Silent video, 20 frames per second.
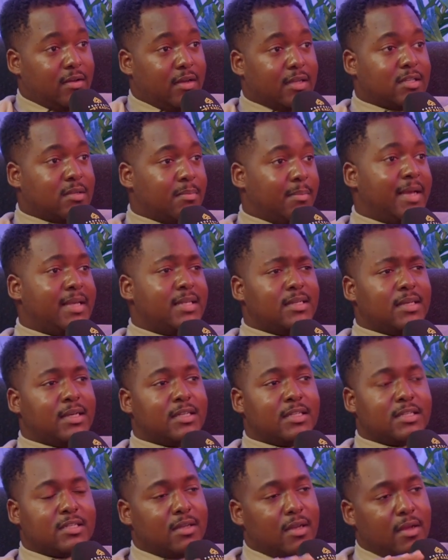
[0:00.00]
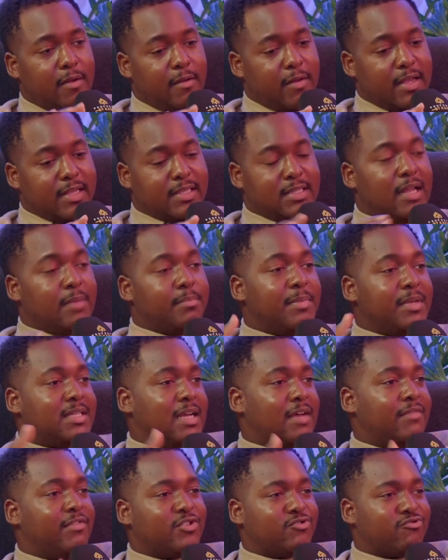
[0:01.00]
It's amazing. It's led me to
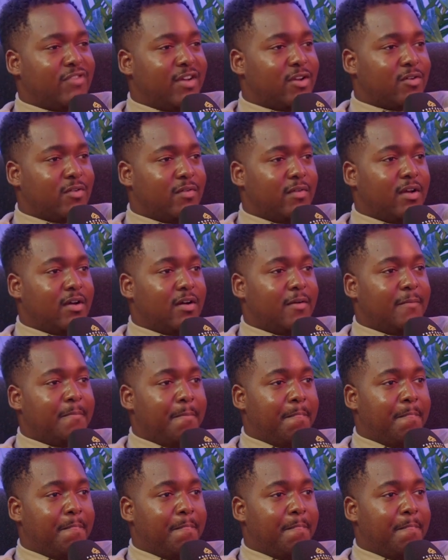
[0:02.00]
have this great career.